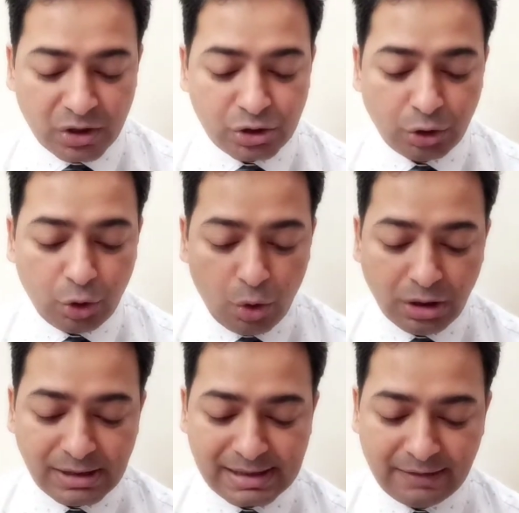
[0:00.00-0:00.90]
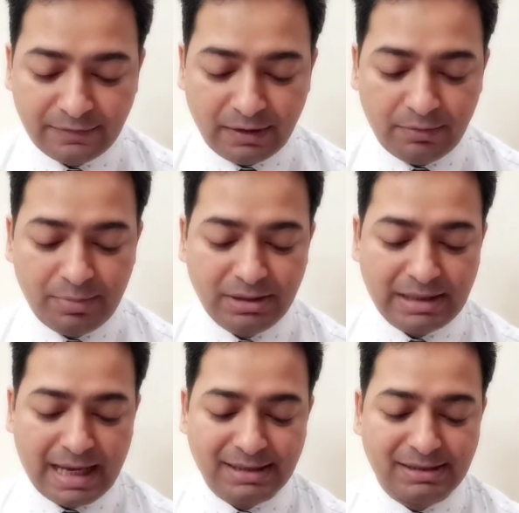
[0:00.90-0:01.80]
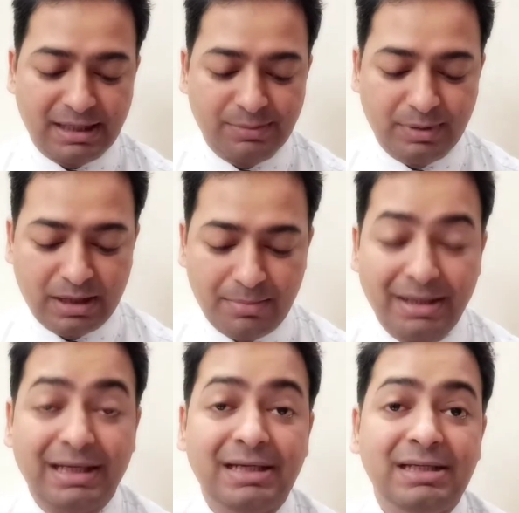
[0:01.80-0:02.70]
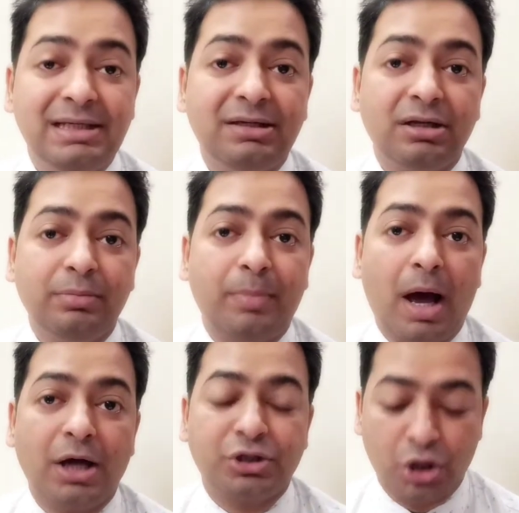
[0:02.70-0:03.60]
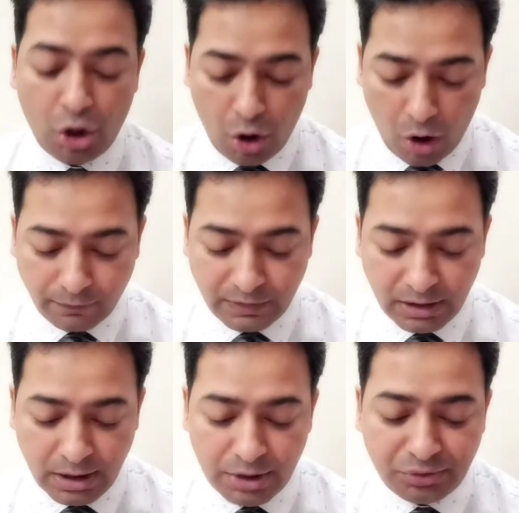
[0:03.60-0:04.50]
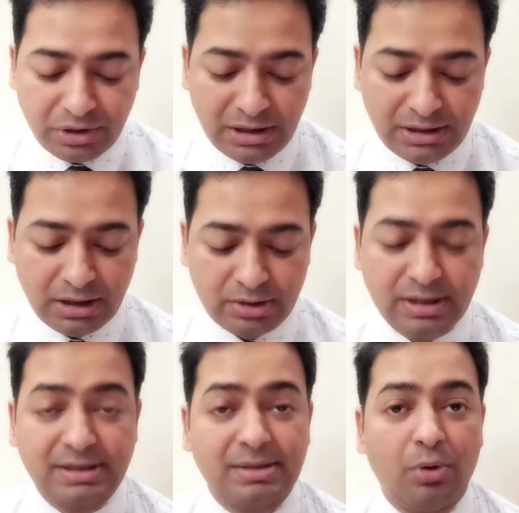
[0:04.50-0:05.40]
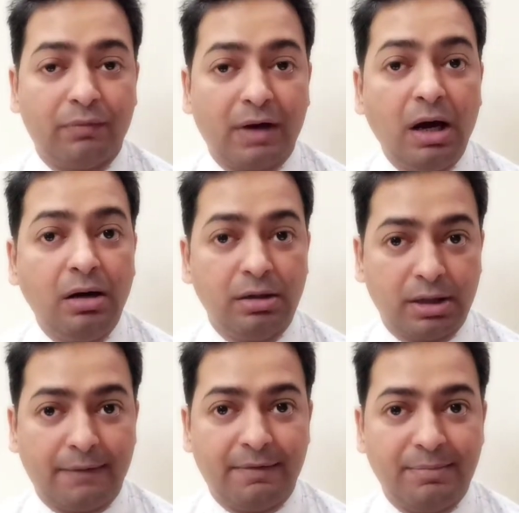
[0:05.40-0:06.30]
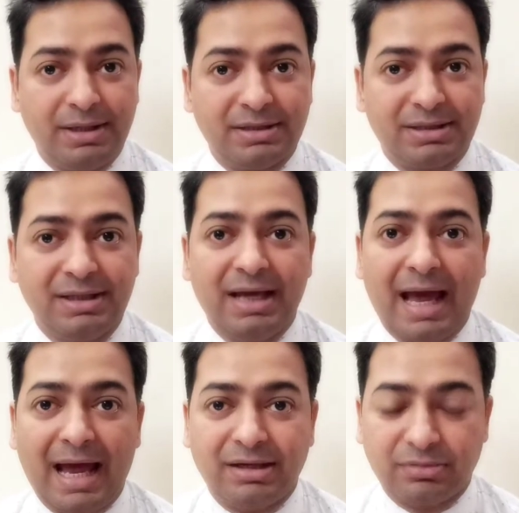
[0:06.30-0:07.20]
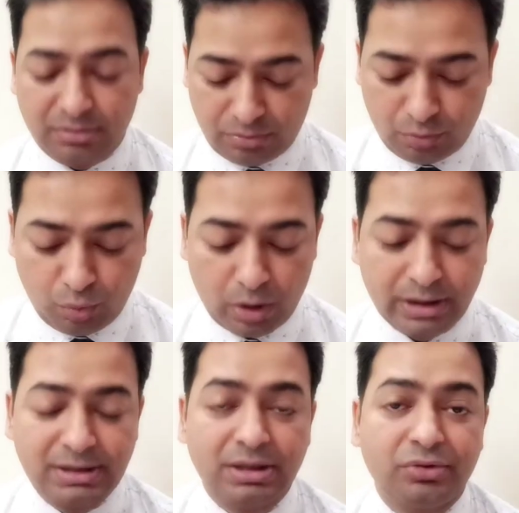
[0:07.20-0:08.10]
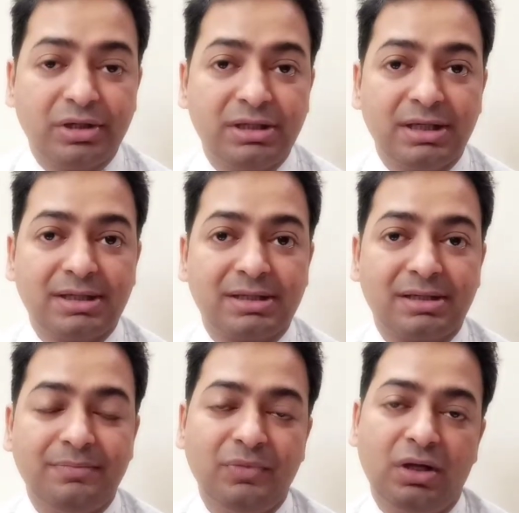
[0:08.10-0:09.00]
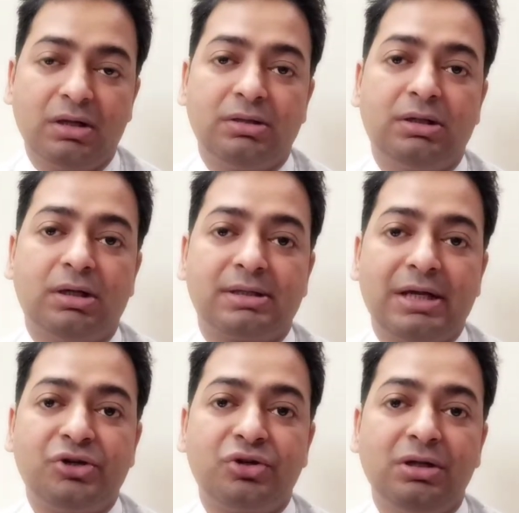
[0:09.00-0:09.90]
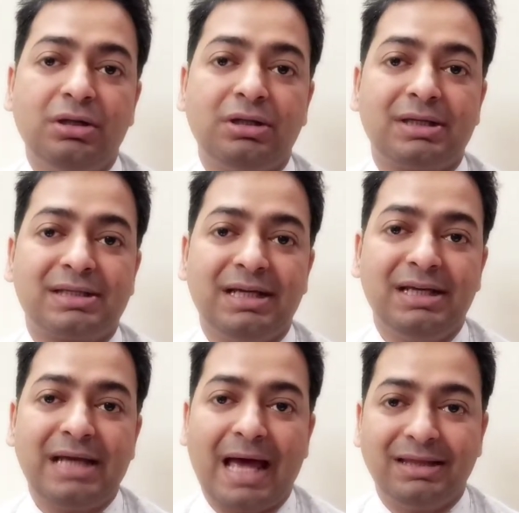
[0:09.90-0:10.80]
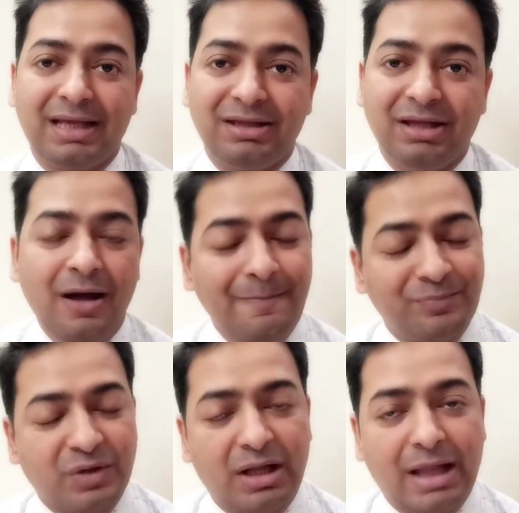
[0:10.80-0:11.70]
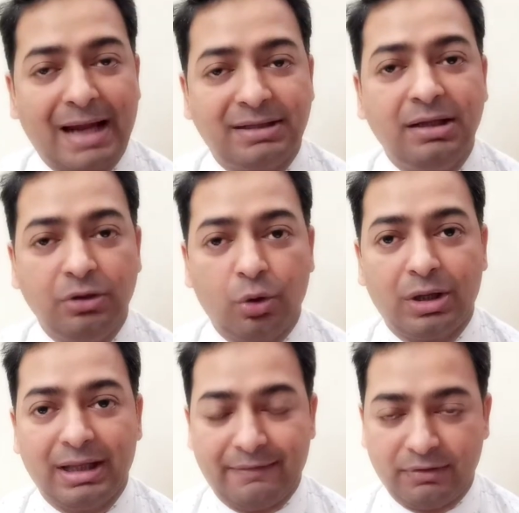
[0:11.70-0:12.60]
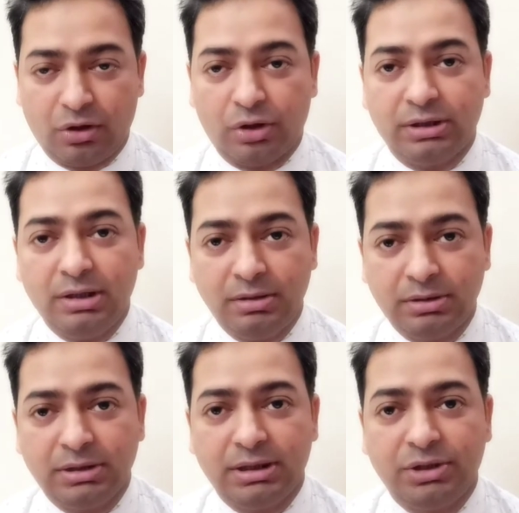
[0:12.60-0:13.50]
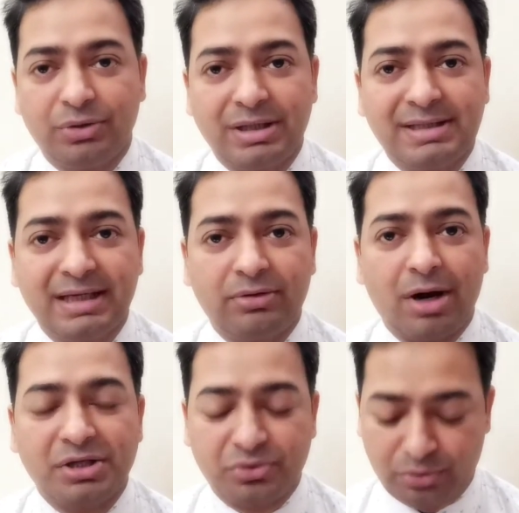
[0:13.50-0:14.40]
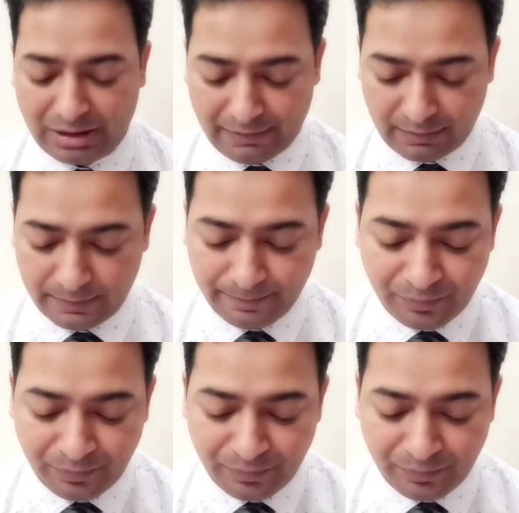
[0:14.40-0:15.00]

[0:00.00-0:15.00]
So local self-government has thus become an integral part of the three-tier system of our government. And what is the three-tier system? The central, the state, and then at the local level, or you can say grassroots level.